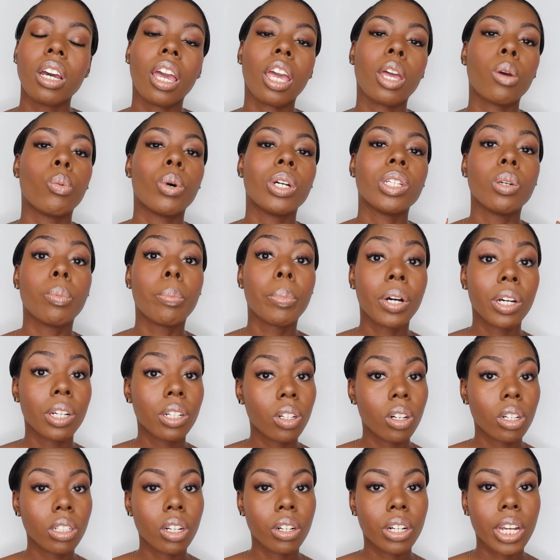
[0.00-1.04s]
And when you put it
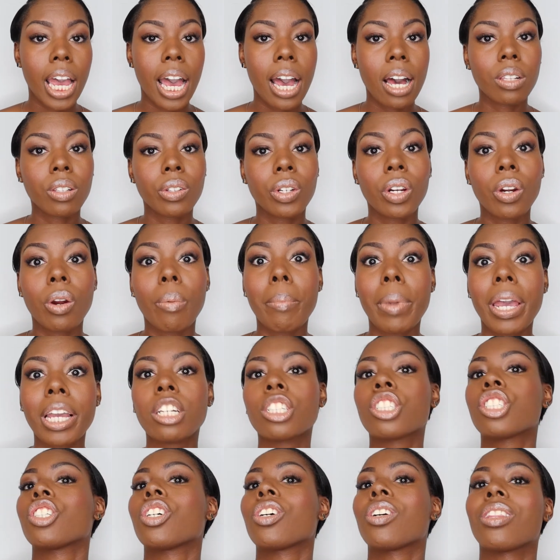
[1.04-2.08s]
on your calendar, make
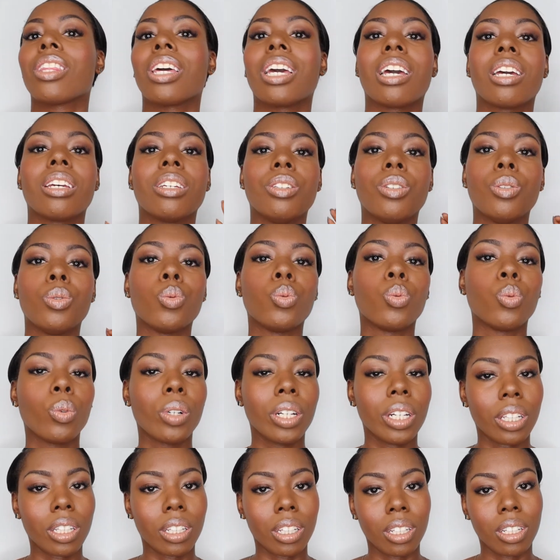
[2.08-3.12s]
sure that you
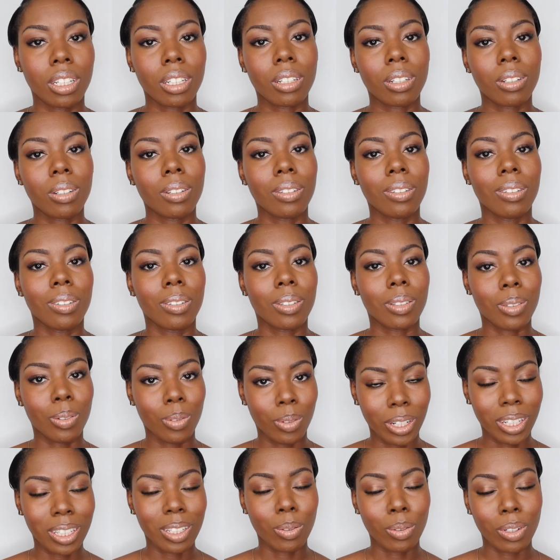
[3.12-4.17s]
really,
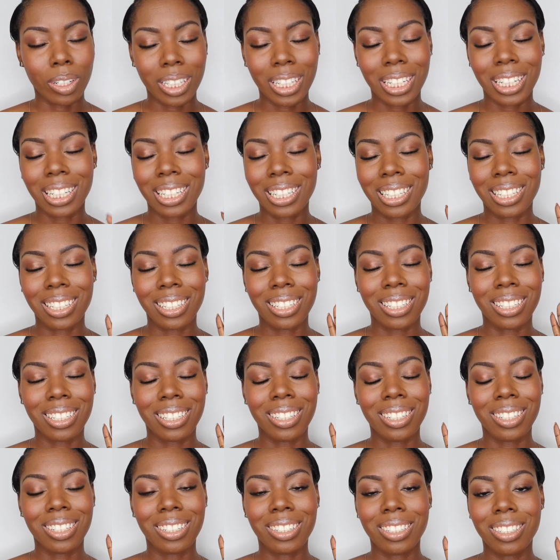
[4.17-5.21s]
really, really
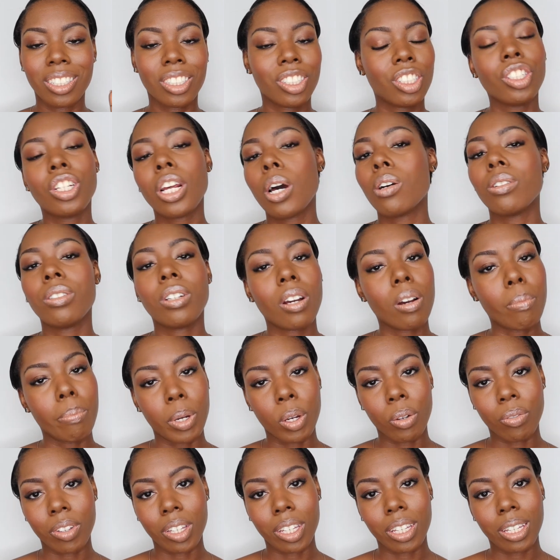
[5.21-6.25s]
don't
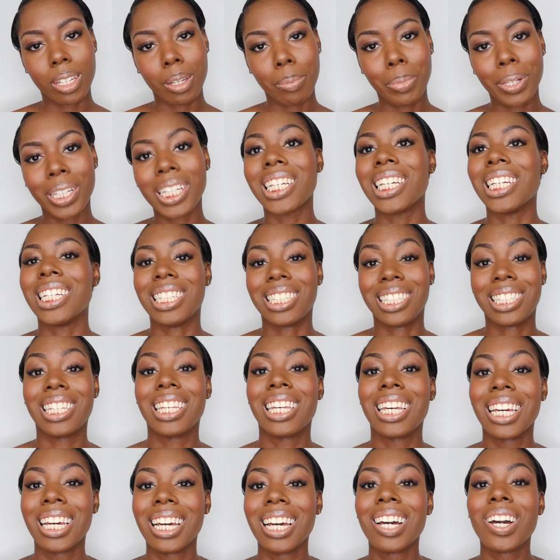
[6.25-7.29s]
move it. Please.
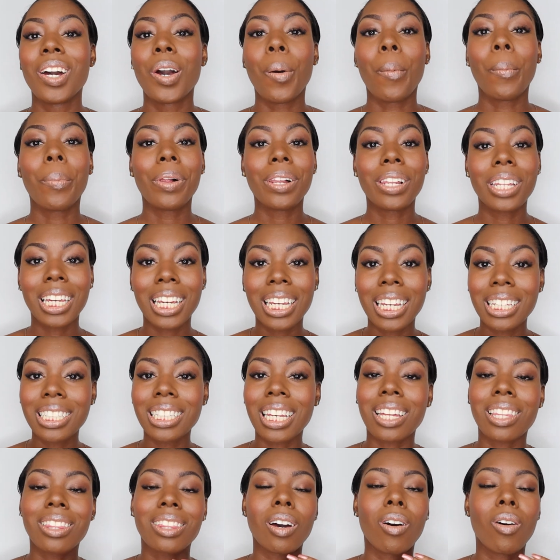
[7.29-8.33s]
Please.
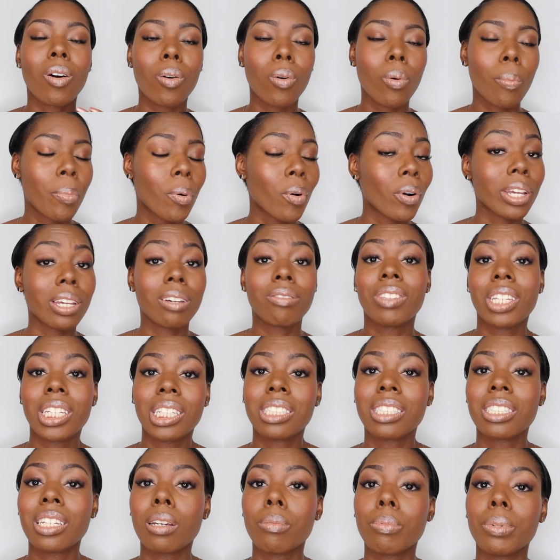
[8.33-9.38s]
Like, the whole point of
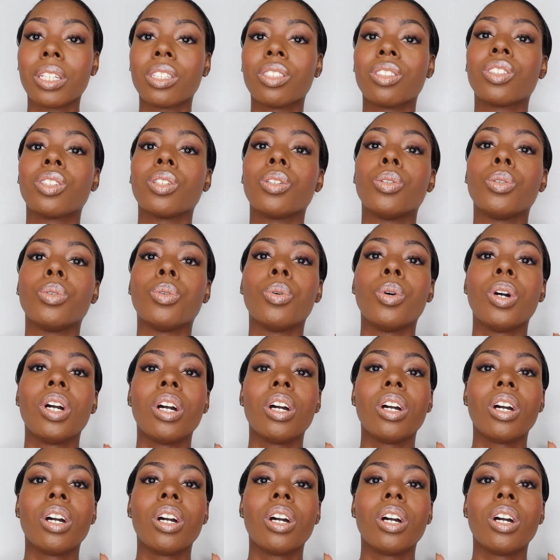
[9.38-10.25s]
this tip is to